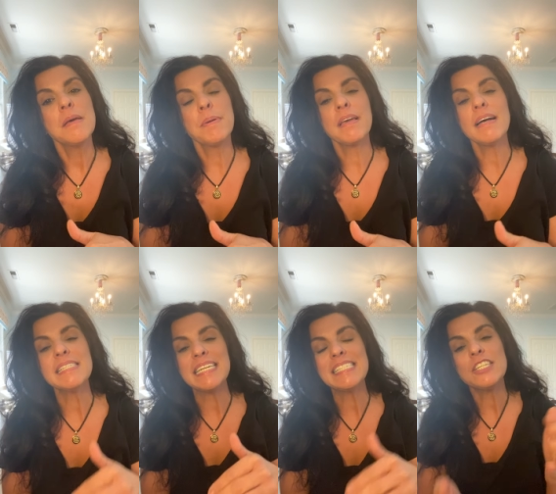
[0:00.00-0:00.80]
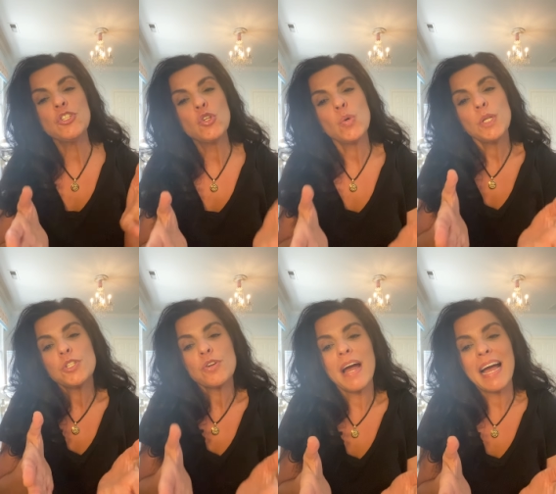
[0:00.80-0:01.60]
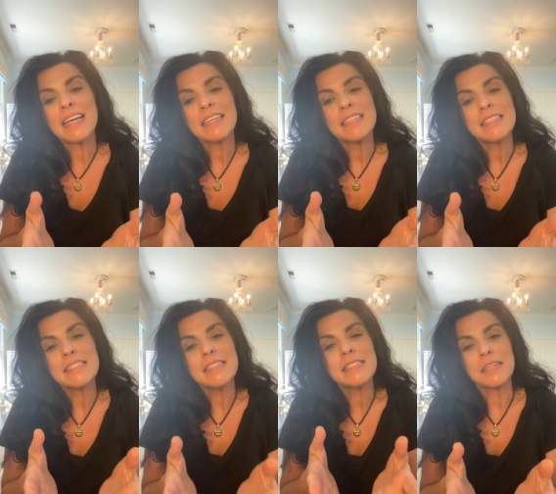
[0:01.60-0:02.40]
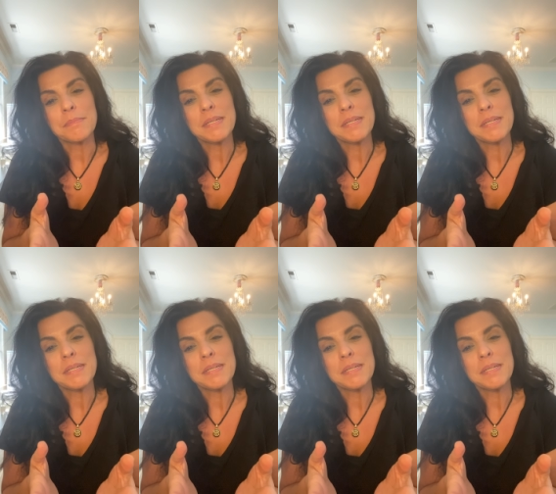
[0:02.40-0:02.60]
because it's a dual track system.